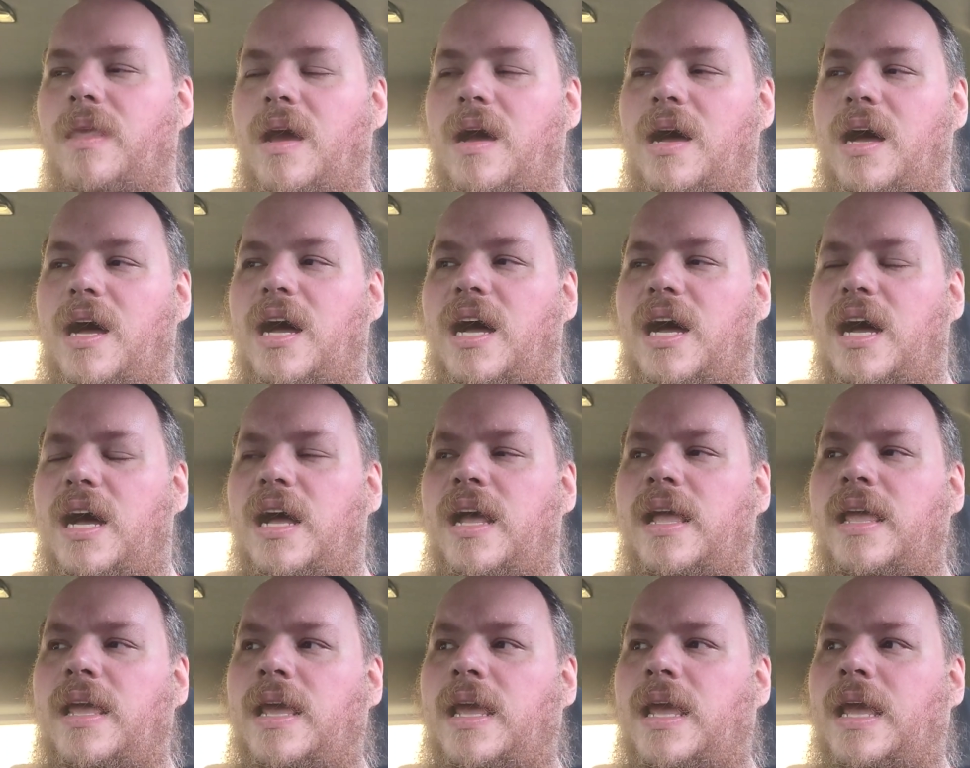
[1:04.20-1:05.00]

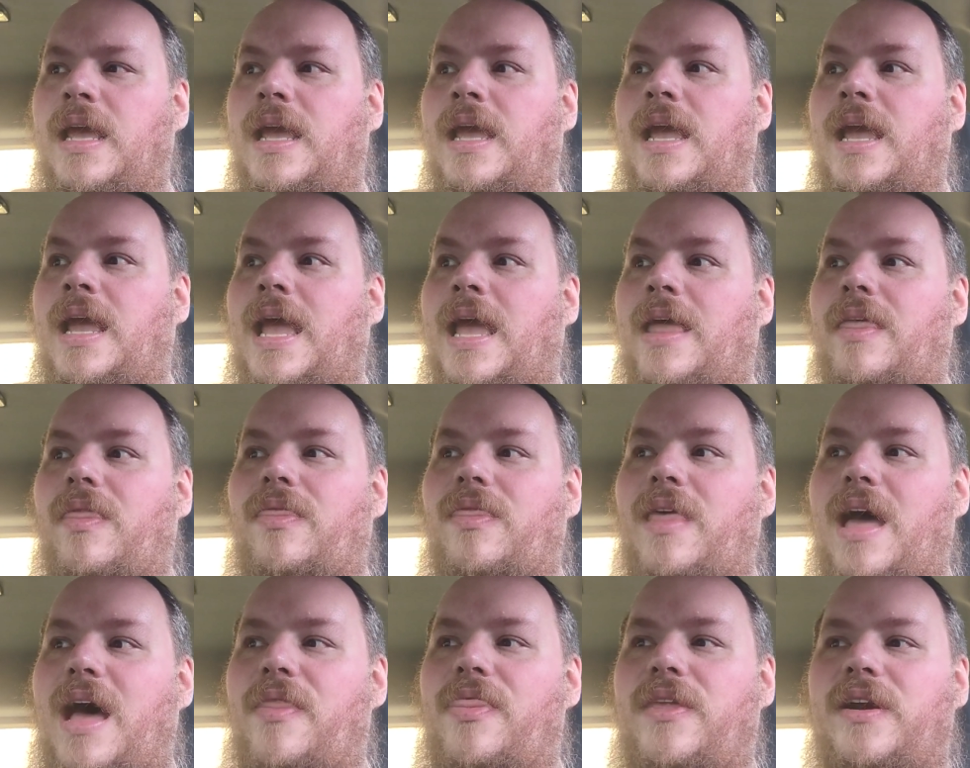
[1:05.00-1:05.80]
Uh,
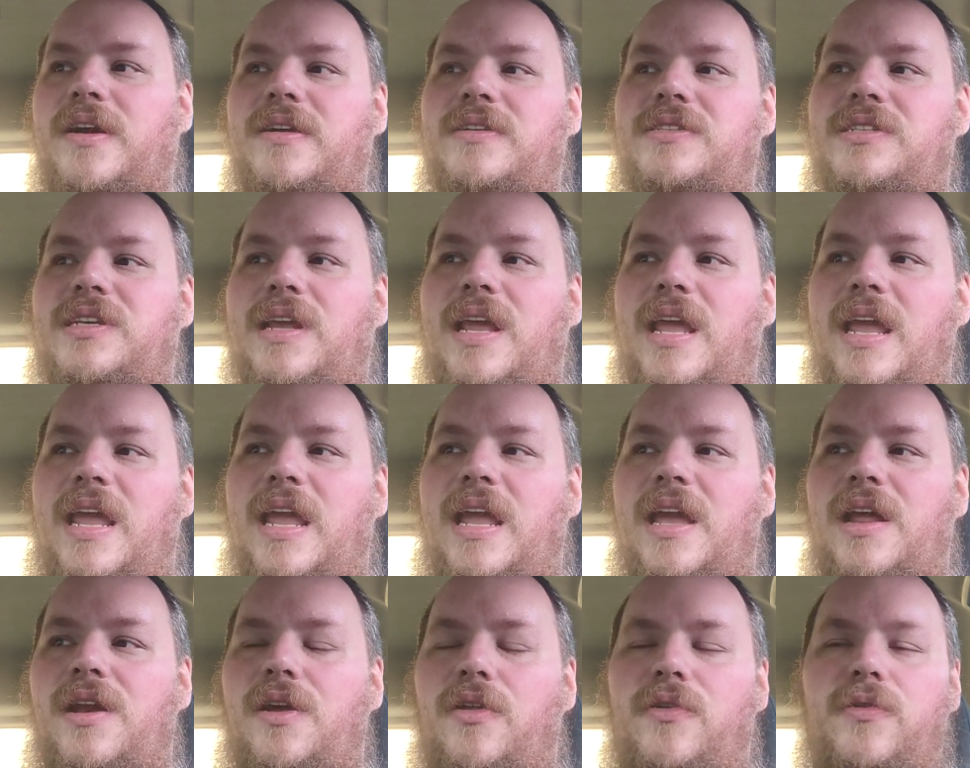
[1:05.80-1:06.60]
there's
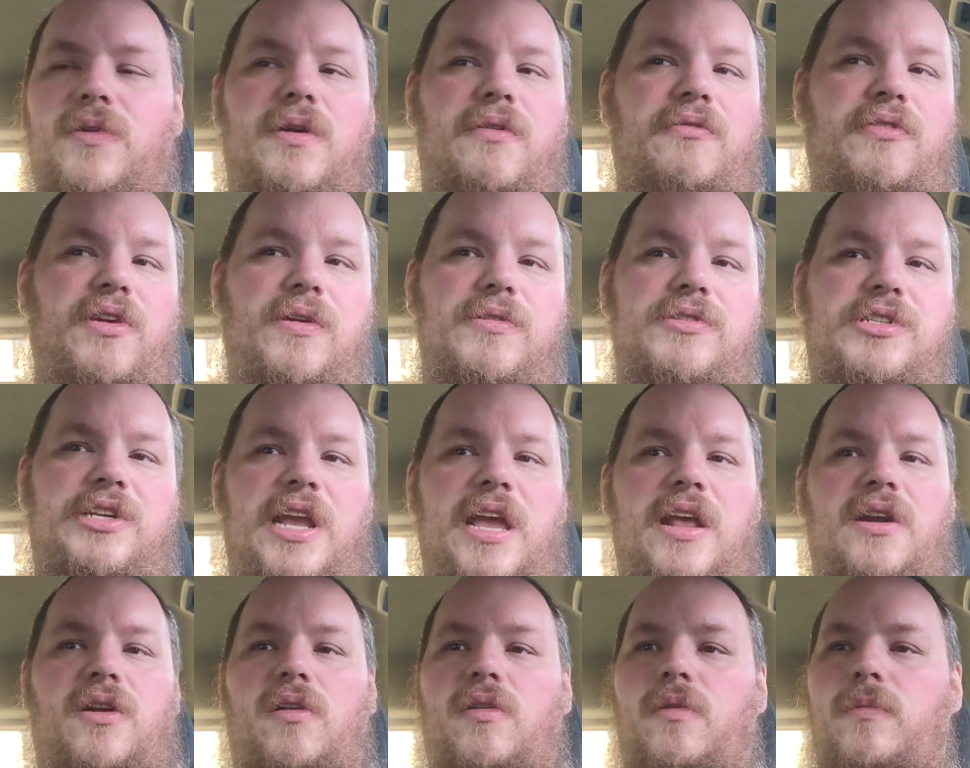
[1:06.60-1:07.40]
a another review
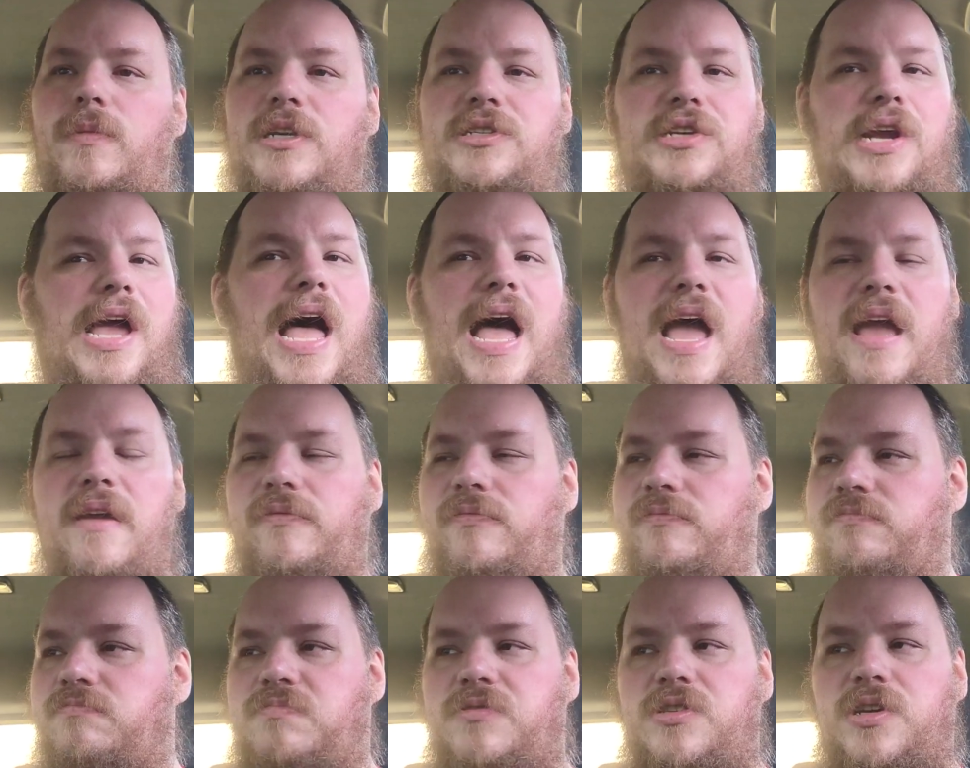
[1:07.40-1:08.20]
channel which
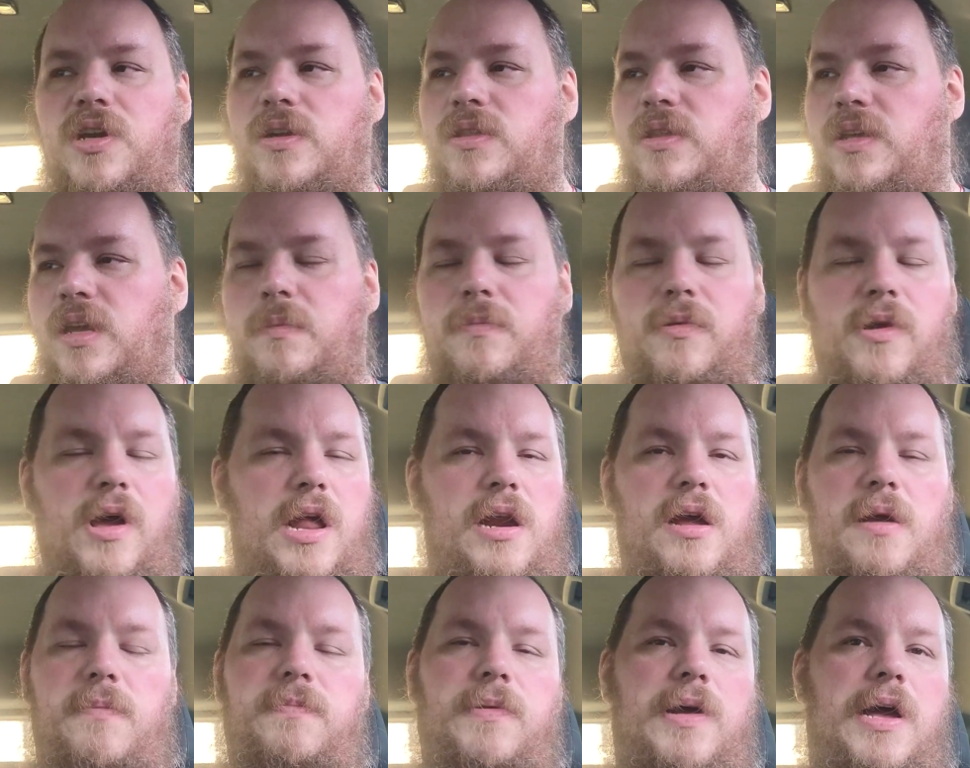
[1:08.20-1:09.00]
I've certainly
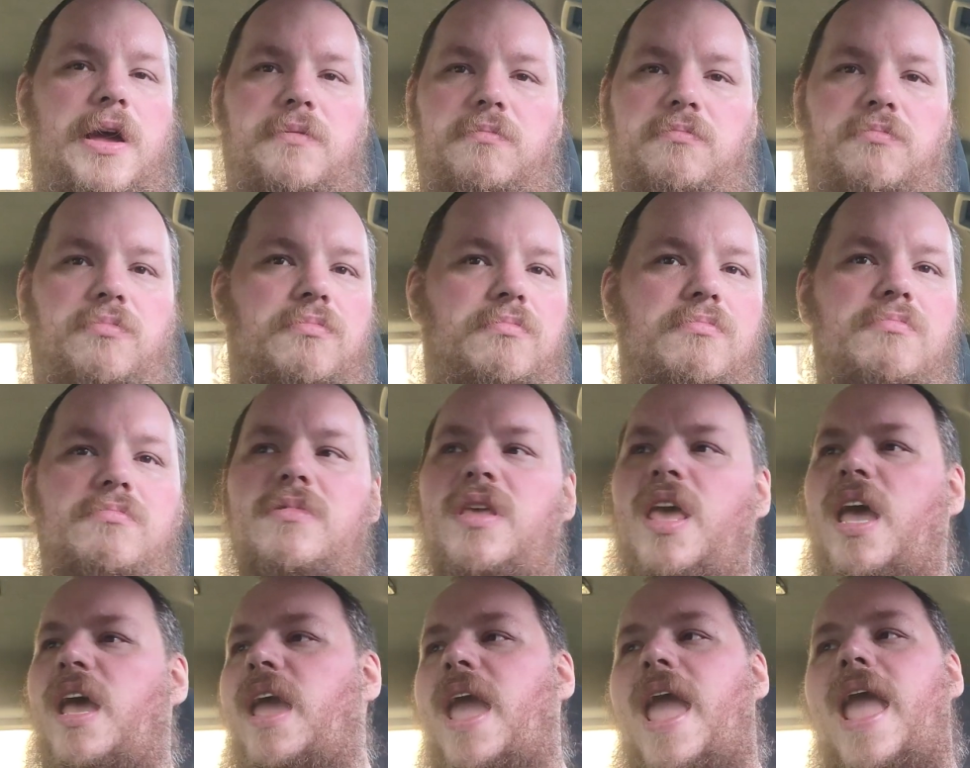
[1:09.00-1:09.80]
brought up on
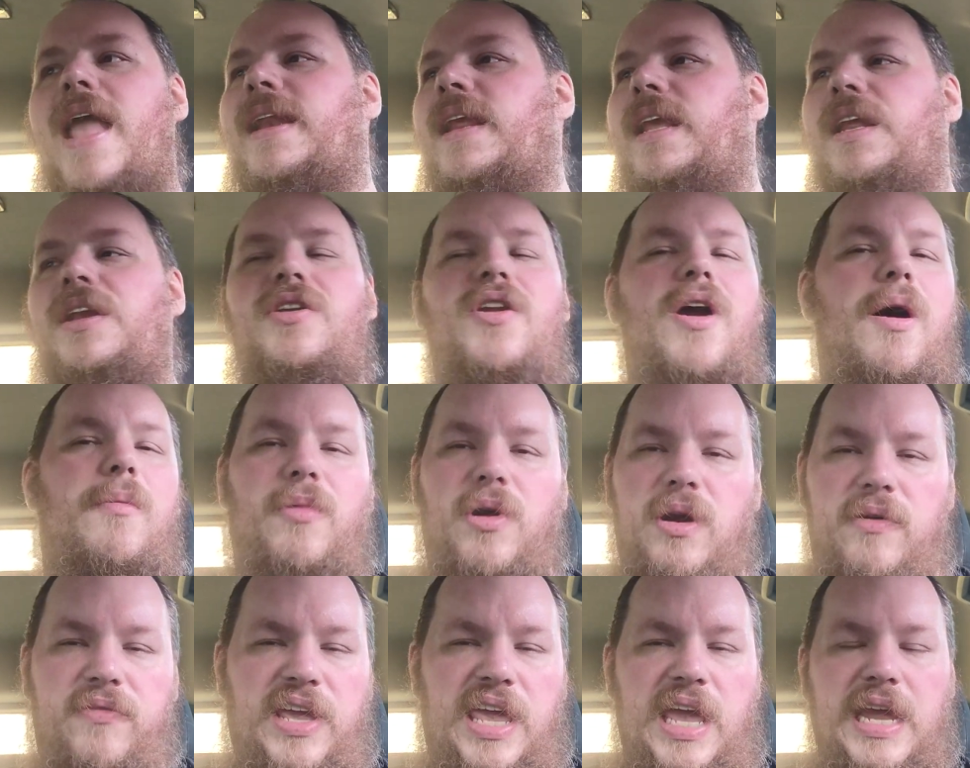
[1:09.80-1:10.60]
any
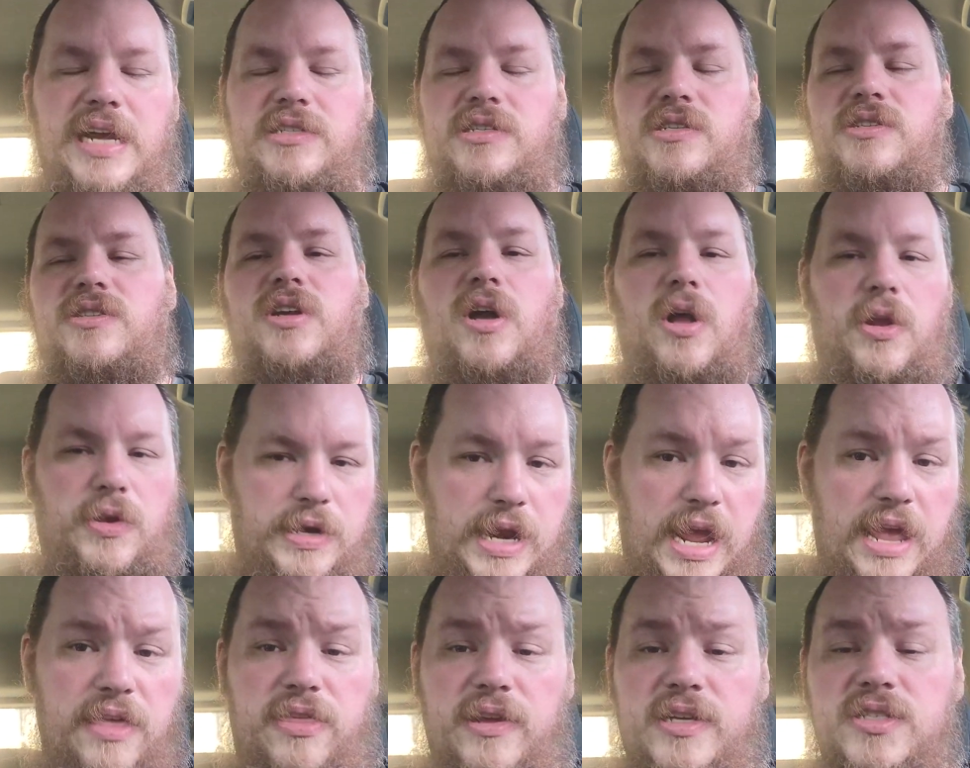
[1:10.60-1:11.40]
number of occasions called
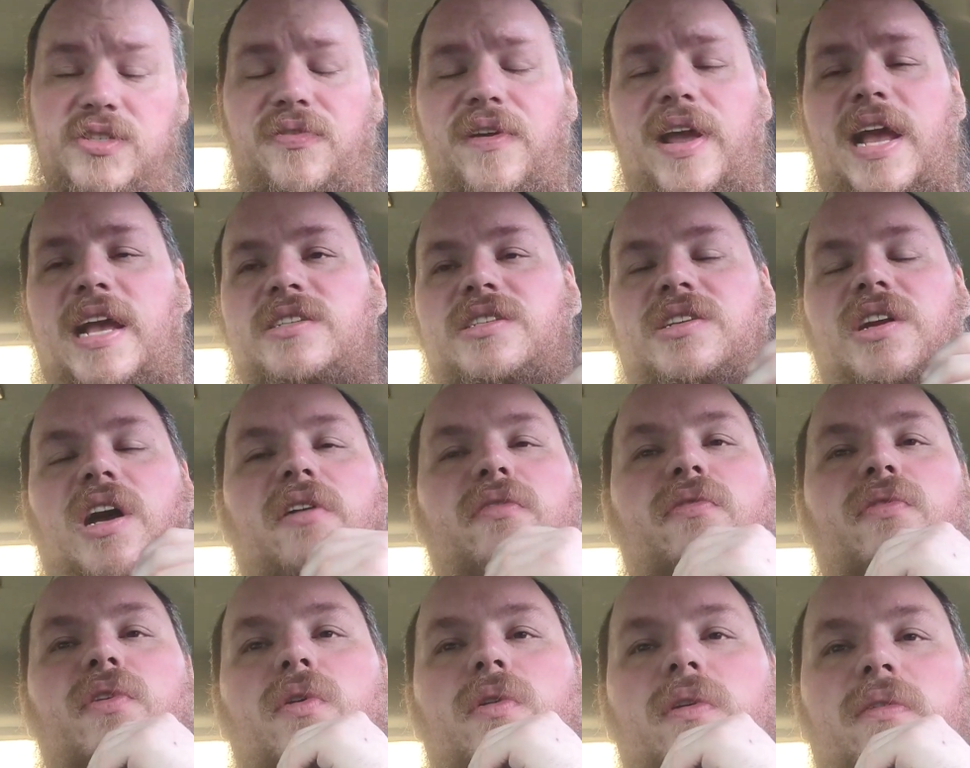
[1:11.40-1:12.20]
Nathan's Fast
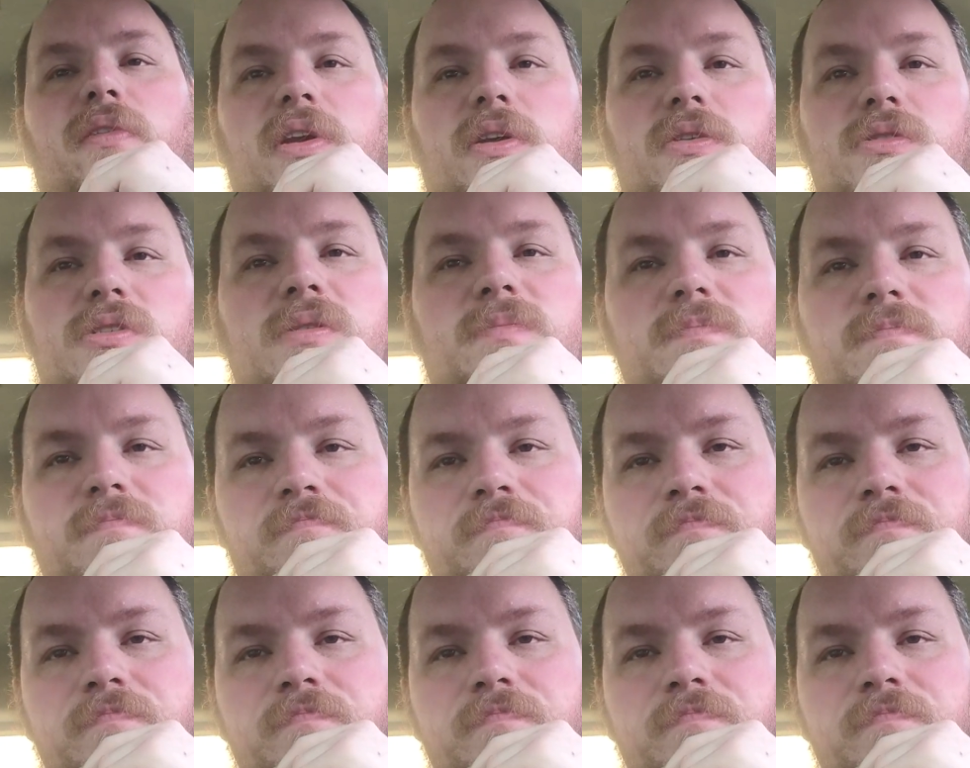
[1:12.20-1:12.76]
Talk Food Reviews,